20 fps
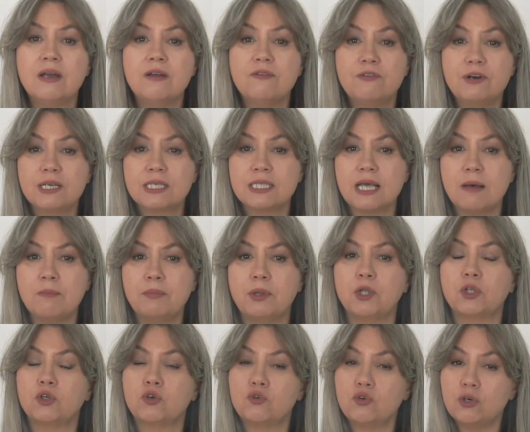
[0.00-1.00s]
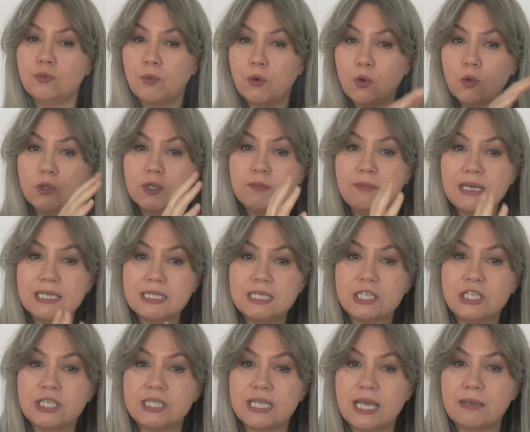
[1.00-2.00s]
For example, group all the
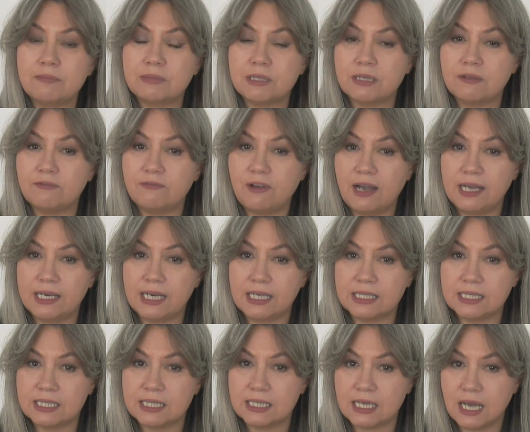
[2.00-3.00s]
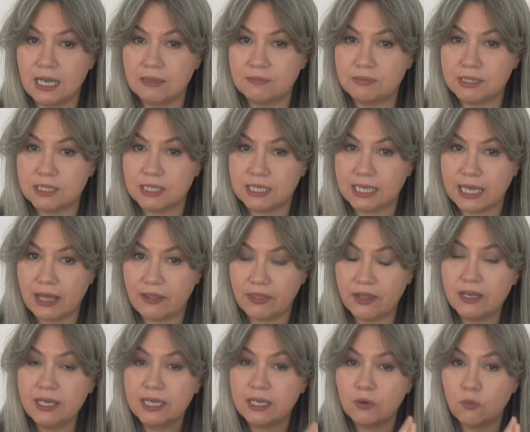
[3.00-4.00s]
messages aimed at the finance types
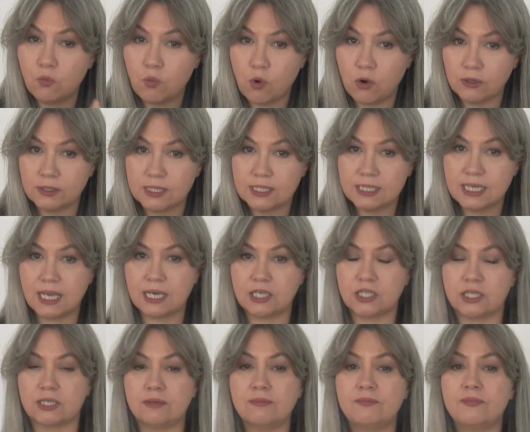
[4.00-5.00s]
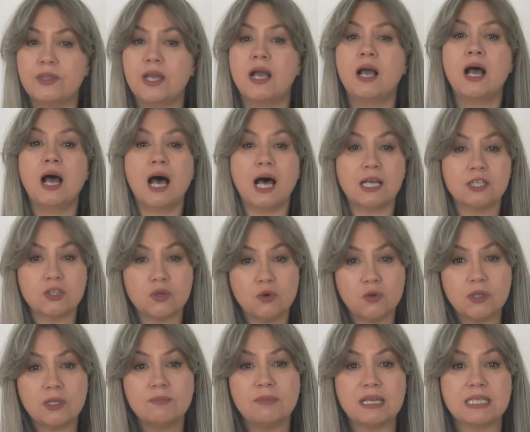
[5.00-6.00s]
together in one section, and
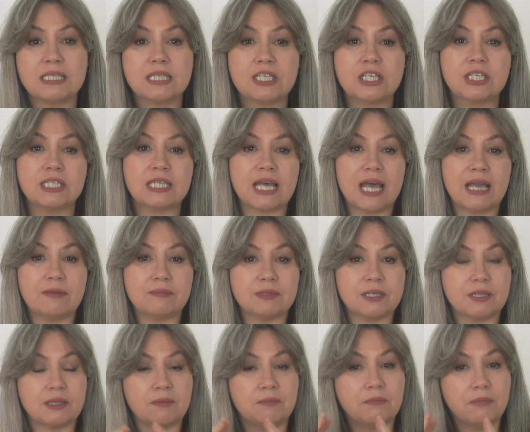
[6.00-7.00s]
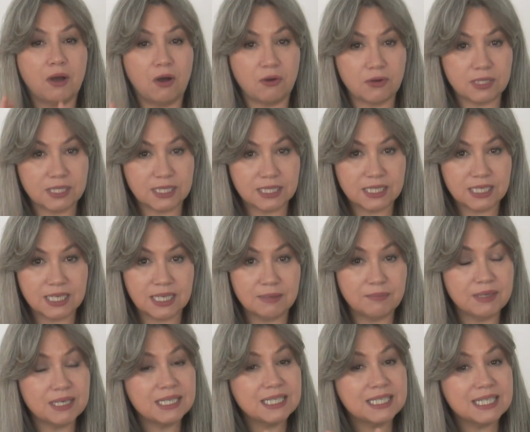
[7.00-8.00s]
all the messages aimed at the marketing team
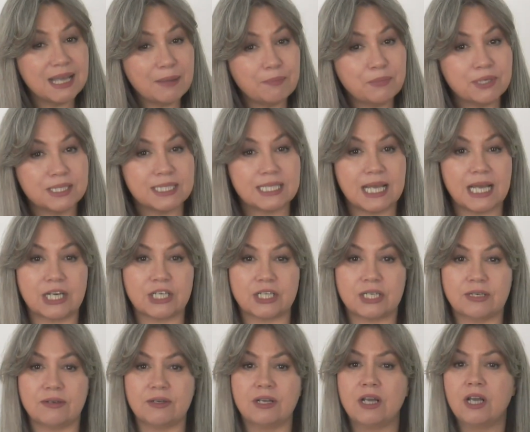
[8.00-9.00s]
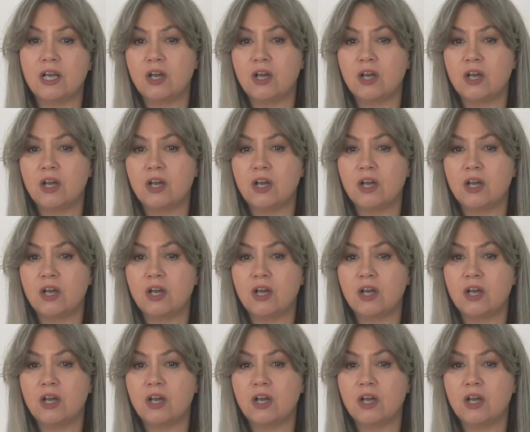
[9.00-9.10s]
in a separate section.